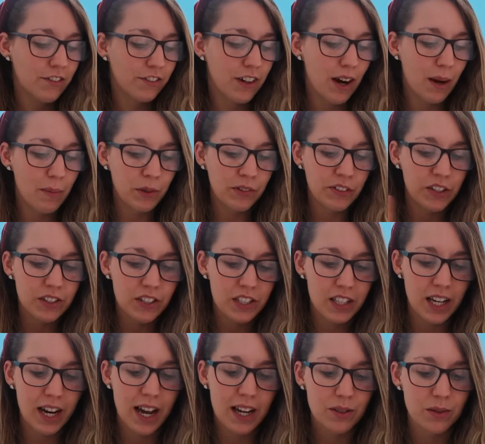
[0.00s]
right, moving on to
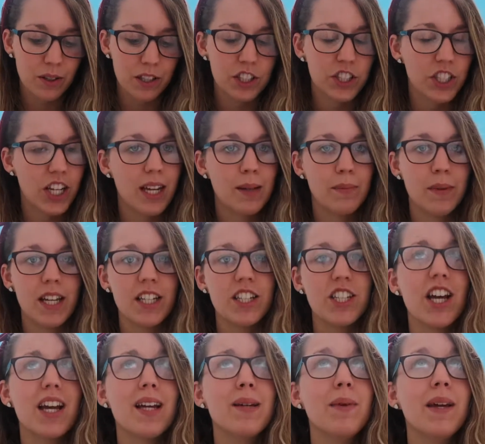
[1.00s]
the next one, Jamie.
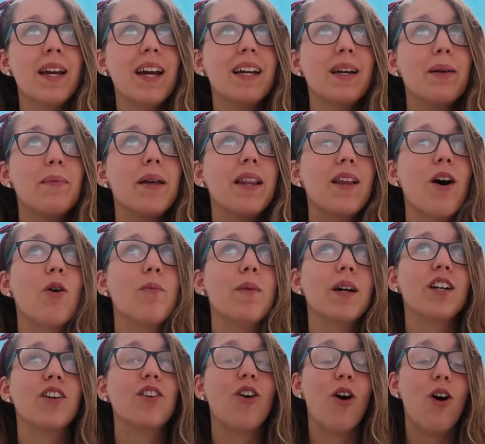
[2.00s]
Jamie and Camilla, oh
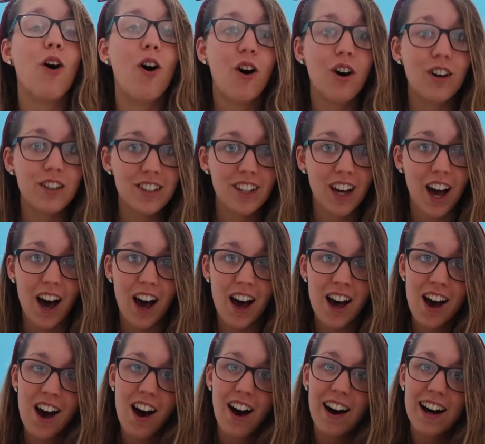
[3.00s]
my god,
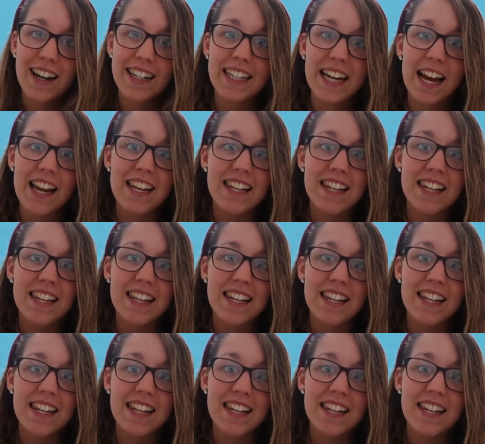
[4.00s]
I